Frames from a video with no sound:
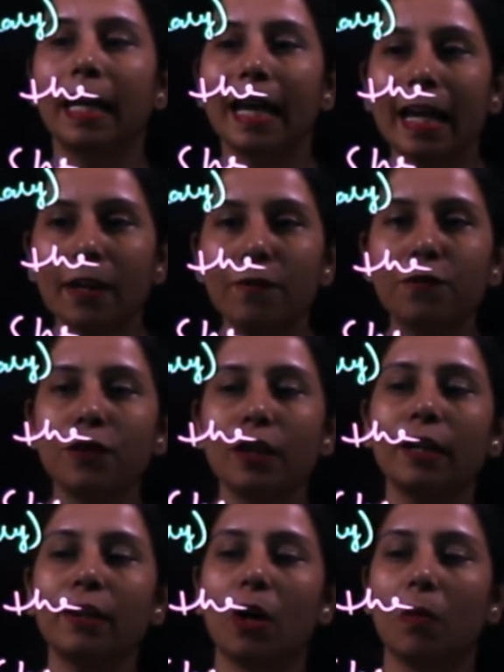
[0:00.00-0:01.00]
If
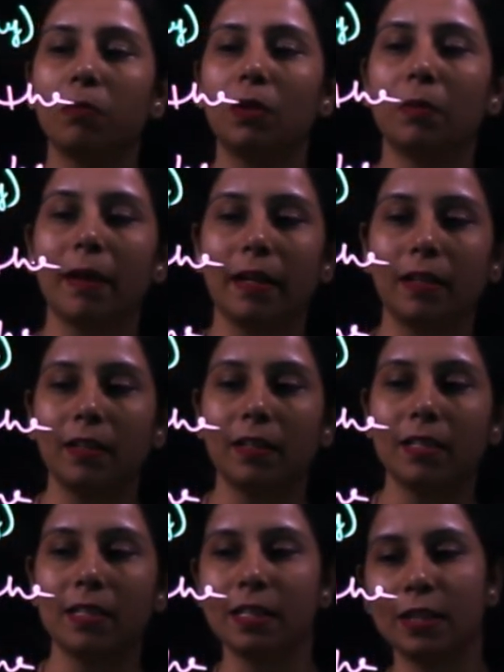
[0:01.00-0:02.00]
she topped the merit
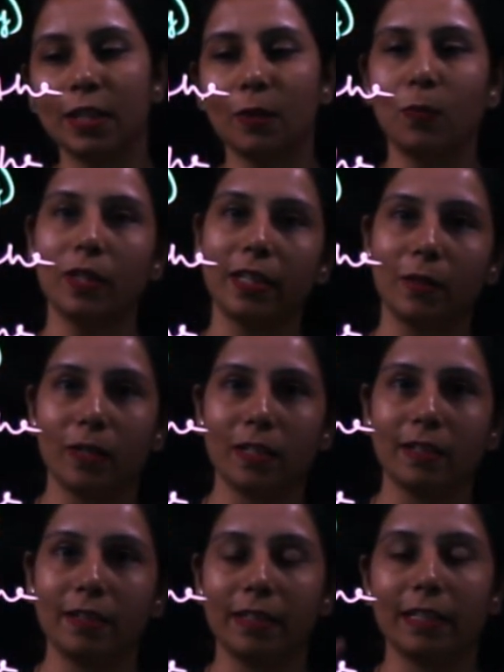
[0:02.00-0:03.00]
list, she would give us
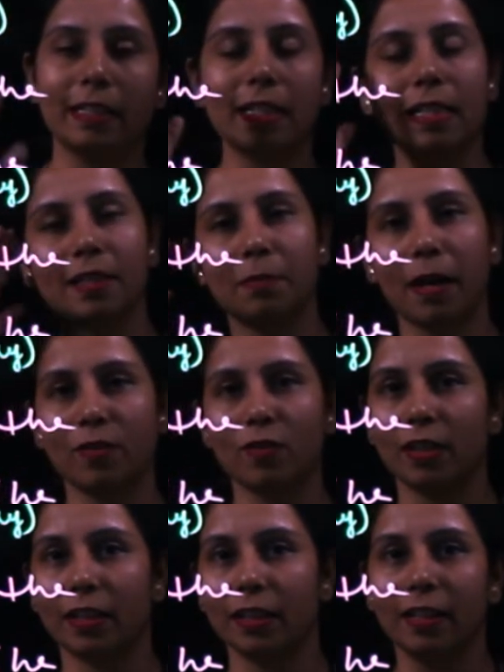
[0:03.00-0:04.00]
a treat. This is
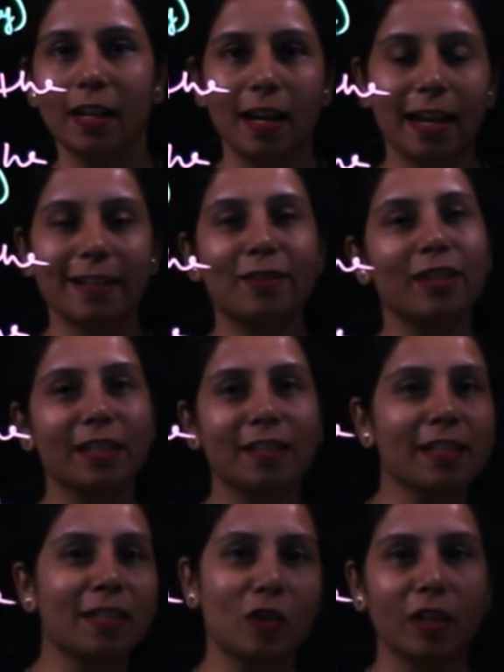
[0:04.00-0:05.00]
imaginary and she
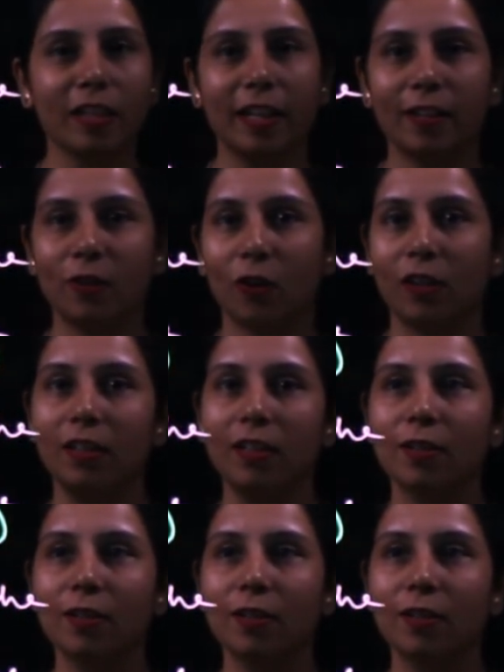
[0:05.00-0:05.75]
doesn't study at all.